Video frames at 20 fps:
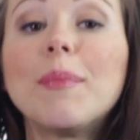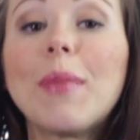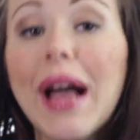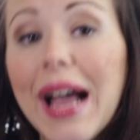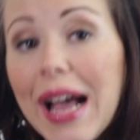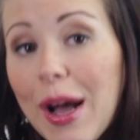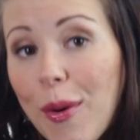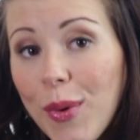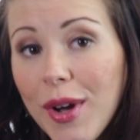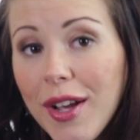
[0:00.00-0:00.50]

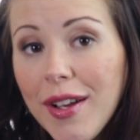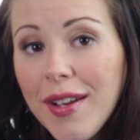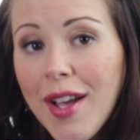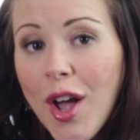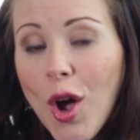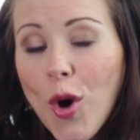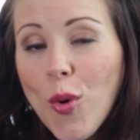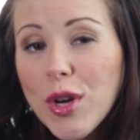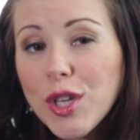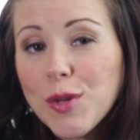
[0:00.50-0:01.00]
power,
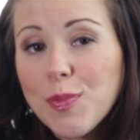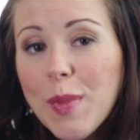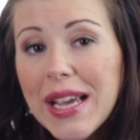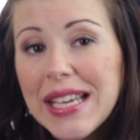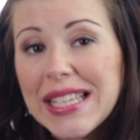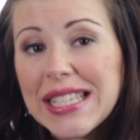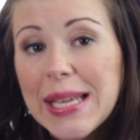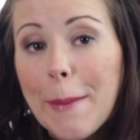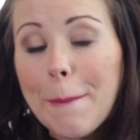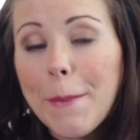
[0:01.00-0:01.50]
which
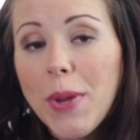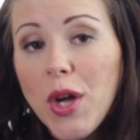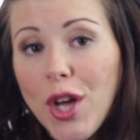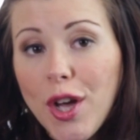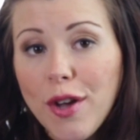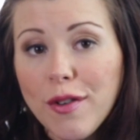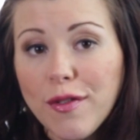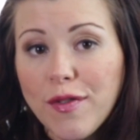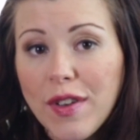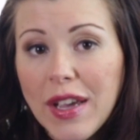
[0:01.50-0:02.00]
makes it
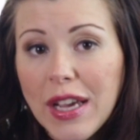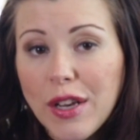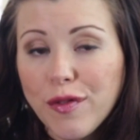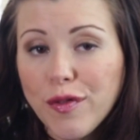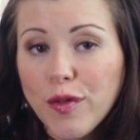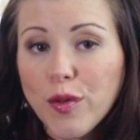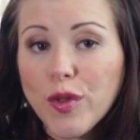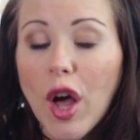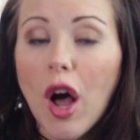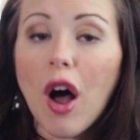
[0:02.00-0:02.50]
perfect
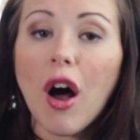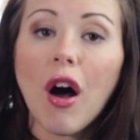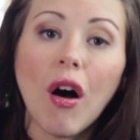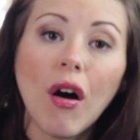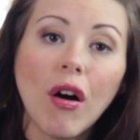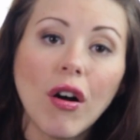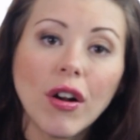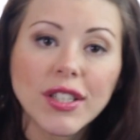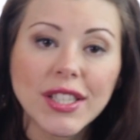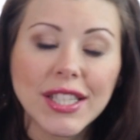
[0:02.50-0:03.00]
for the
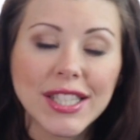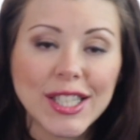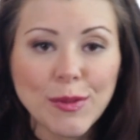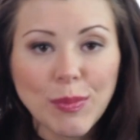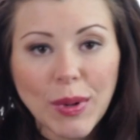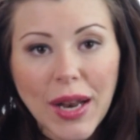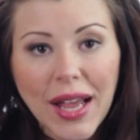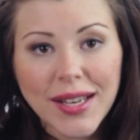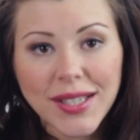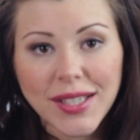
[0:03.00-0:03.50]
harder
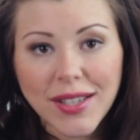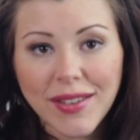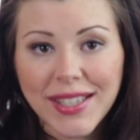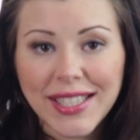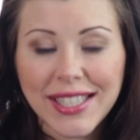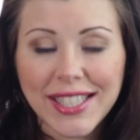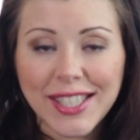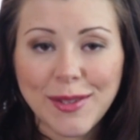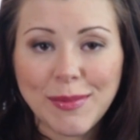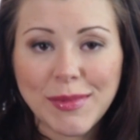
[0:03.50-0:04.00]
to blend
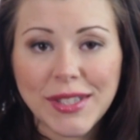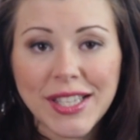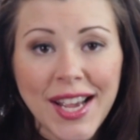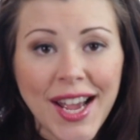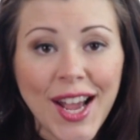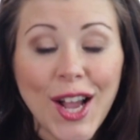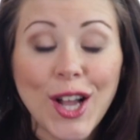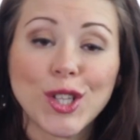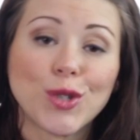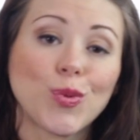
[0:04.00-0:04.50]
items
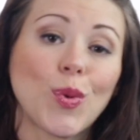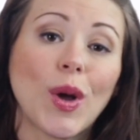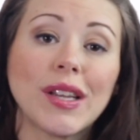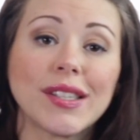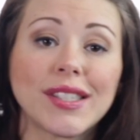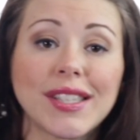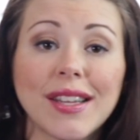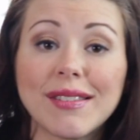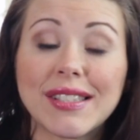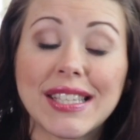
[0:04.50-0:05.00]
as well
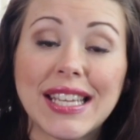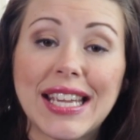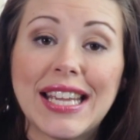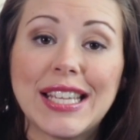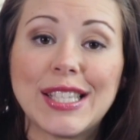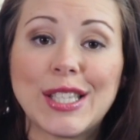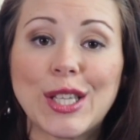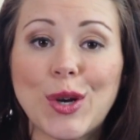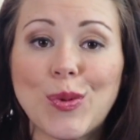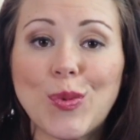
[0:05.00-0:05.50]
as those
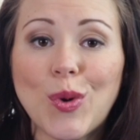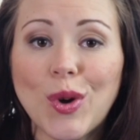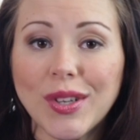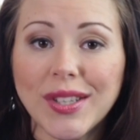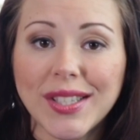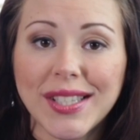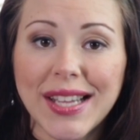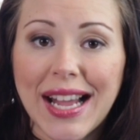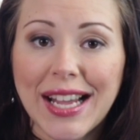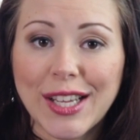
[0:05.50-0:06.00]
easier
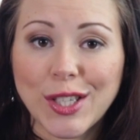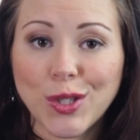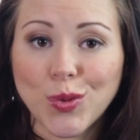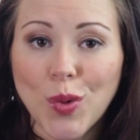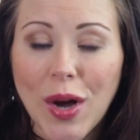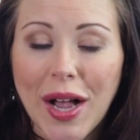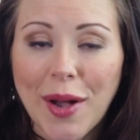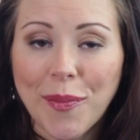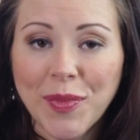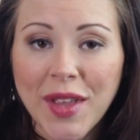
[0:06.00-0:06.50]
ones as
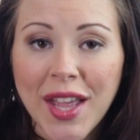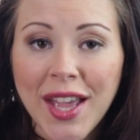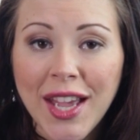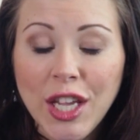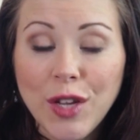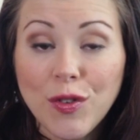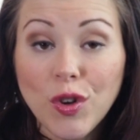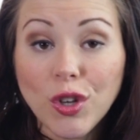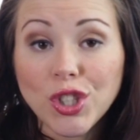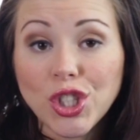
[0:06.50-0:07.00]
well.
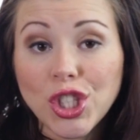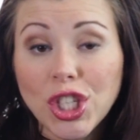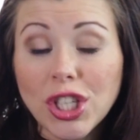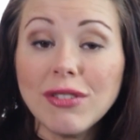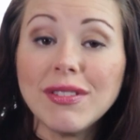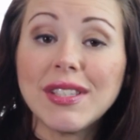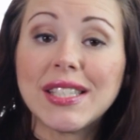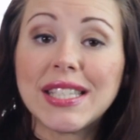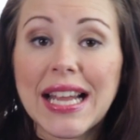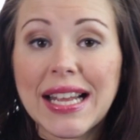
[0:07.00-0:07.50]
You've got
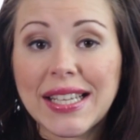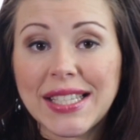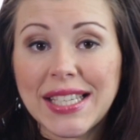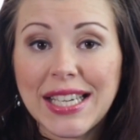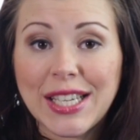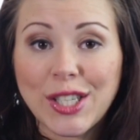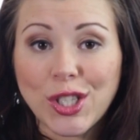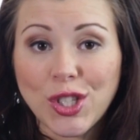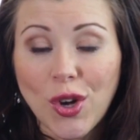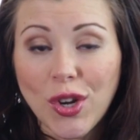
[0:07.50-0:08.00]
two
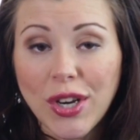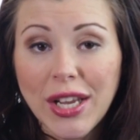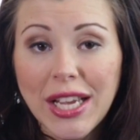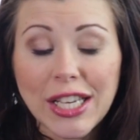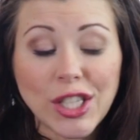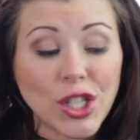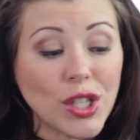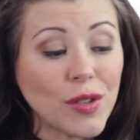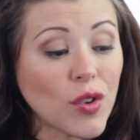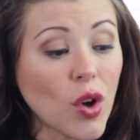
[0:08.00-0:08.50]
settings on
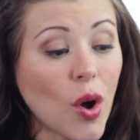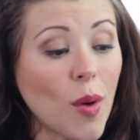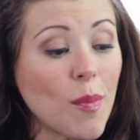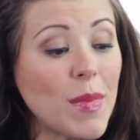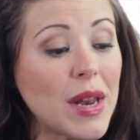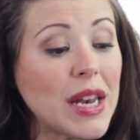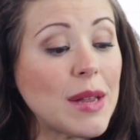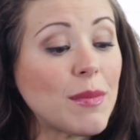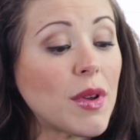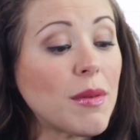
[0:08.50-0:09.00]
it. You've got
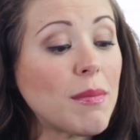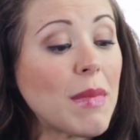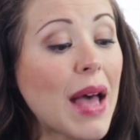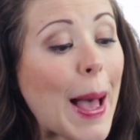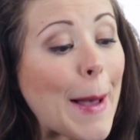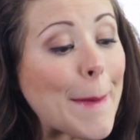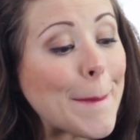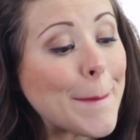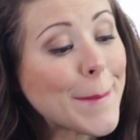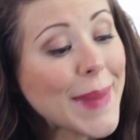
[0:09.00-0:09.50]
minimum
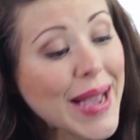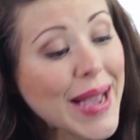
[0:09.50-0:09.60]
and